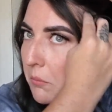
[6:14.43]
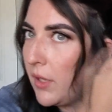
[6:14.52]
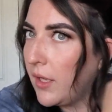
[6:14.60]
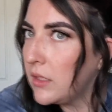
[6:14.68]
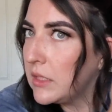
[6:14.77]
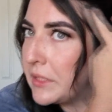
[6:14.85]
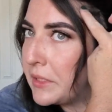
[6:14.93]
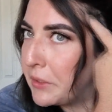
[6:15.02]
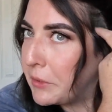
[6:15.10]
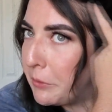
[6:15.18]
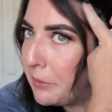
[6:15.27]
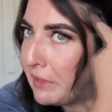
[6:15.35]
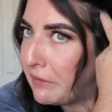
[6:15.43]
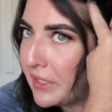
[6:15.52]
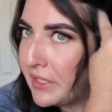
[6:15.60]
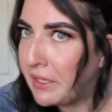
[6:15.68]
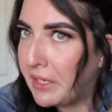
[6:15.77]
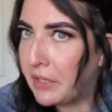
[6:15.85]
Balding a little bit
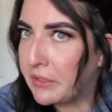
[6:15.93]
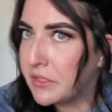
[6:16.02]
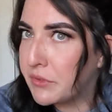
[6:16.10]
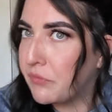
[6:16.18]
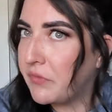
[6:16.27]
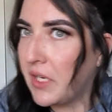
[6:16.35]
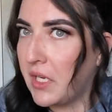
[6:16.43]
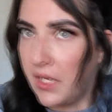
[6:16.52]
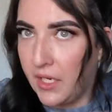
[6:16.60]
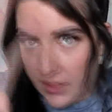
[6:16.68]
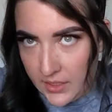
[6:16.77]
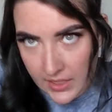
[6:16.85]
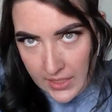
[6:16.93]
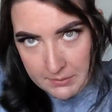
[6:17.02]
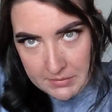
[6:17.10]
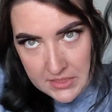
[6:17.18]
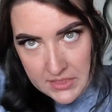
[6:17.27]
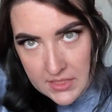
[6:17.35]
right there, it's fine,
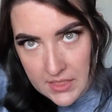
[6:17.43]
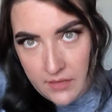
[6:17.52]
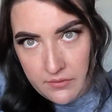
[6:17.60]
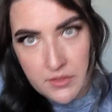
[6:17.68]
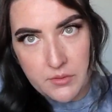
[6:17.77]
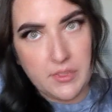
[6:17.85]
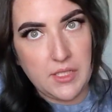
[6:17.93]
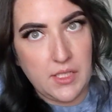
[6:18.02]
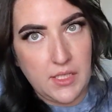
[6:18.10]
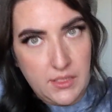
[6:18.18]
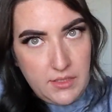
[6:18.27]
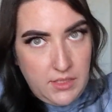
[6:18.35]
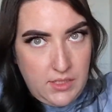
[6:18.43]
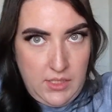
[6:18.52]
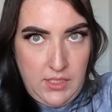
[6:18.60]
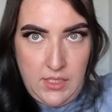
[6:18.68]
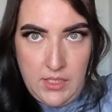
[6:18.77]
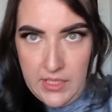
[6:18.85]
happens to everyone.
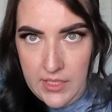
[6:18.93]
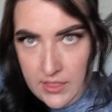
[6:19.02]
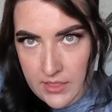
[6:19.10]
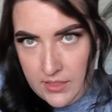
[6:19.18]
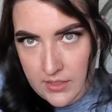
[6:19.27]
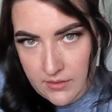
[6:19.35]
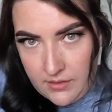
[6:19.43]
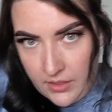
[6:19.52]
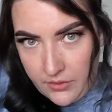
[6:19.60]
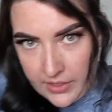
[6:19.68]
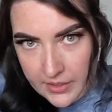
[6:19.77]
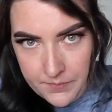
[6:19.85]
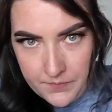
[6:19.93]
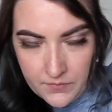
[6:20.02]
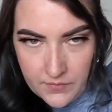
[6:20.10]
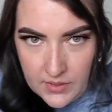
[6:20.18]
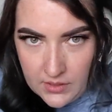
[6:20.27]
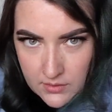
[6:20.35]
Okay,
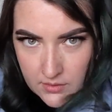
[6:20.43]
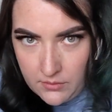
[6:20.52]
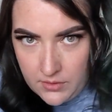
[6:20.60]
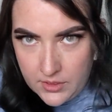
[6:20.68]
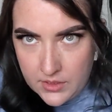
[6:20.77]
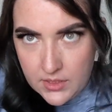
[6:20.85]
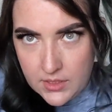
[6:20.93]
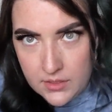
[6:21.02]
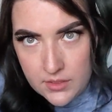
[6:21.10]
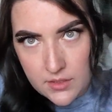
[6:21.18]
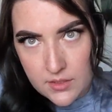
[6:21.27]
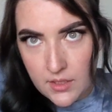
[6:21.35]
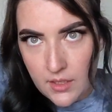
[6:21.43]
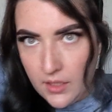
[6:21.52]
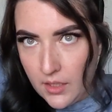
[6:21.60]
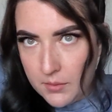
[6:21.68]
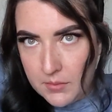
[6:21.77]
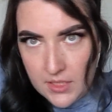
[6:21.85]
so we're just gonna
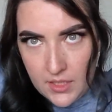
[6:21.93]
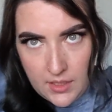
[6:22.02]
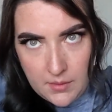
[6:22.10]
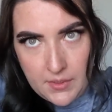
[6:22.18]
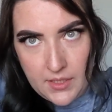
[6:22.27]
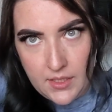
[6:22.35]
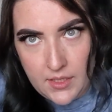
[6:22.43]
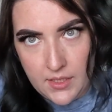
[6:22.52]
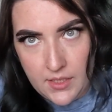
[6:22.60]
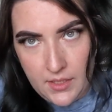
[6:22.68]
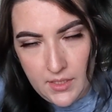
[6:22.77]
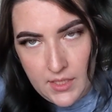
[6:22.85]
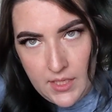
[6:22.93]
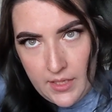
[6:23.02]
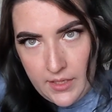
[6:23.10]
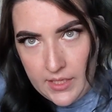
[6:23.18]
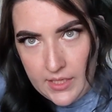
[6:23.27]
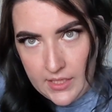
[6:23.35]
start up top here,
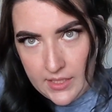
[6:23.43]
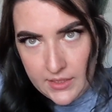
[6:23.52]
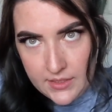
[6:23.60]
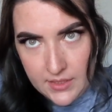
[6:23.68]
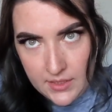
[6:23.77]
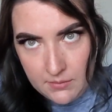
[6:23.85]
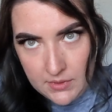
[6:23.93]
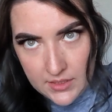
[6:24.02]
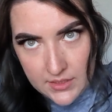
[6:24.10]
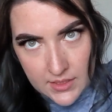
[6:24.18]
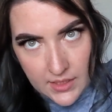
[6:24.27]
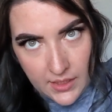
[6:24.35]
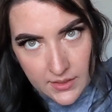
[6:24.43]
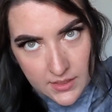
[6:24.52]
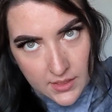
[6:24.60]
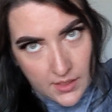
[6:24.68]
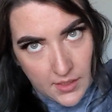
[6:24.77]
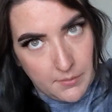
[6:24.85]
and same thing as last
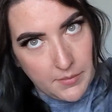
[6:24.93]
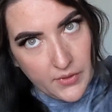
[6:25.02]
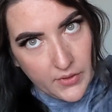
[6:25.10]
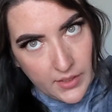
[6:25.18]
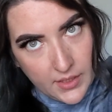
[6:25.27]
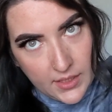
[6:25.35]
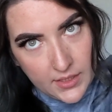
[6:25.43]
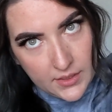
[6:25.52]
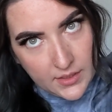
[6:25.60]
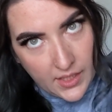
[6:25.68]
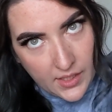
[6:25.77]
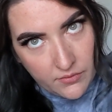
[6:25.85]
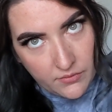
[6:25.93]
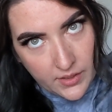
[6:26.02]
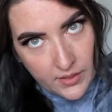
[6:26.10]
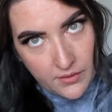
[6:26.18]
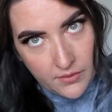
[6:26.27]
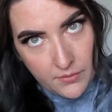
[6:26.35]
time, pulling it
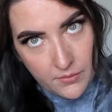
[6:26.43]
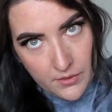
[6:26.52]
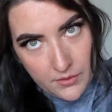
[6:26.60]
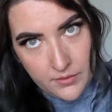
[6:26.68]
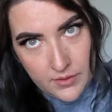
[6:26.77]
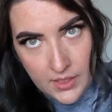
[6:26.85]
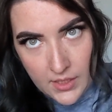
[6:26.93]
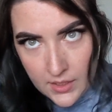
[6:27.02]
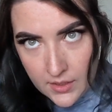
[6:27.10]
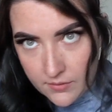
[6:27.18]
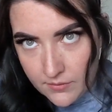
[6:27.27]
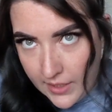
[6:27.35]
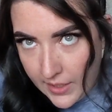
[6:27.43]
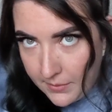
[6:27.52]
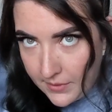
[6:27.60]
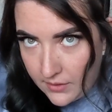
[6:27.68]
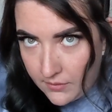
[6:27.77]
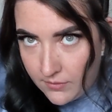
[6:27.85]
halfway through,
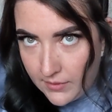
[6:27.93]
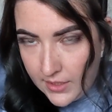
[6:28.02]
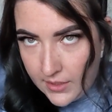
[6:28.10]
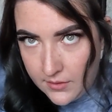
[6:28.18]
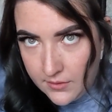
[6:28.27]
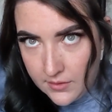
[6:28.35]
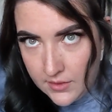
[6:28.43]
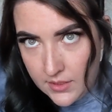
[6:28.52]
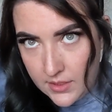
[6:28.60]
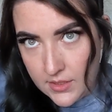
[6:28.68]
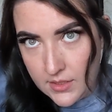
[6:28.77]
wrapping around,